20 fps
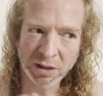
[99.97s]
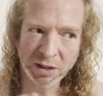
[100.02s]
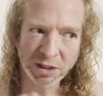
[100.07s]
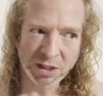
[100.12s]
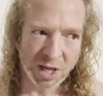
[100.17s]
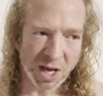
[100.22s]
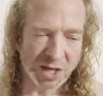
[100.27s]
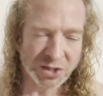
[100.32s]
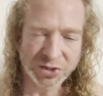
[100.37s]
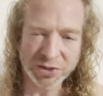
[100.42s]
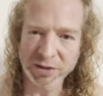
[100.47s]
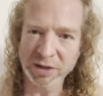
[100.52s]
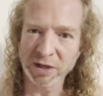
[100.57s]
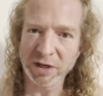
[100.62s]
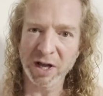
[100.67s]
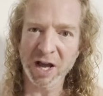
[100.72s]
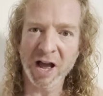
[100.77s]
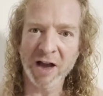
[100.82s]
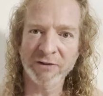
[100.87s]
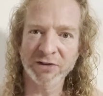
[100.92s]
Yes, you're going
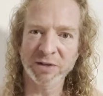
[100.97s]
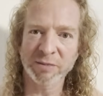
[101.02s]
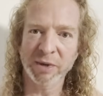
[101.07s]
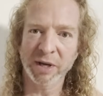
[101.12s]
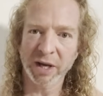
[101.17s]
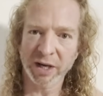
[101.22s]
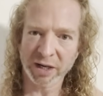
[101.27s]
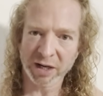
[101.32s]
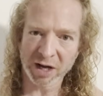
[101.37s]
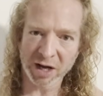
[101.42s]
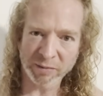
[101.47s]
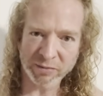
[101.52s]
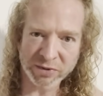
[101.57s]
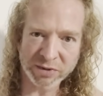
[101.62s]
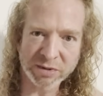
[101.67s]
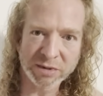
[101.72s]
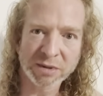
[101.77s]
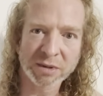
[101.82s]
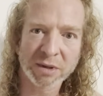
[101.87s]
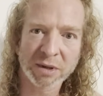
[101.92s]
to have some
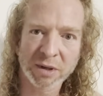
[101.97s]
hiccups.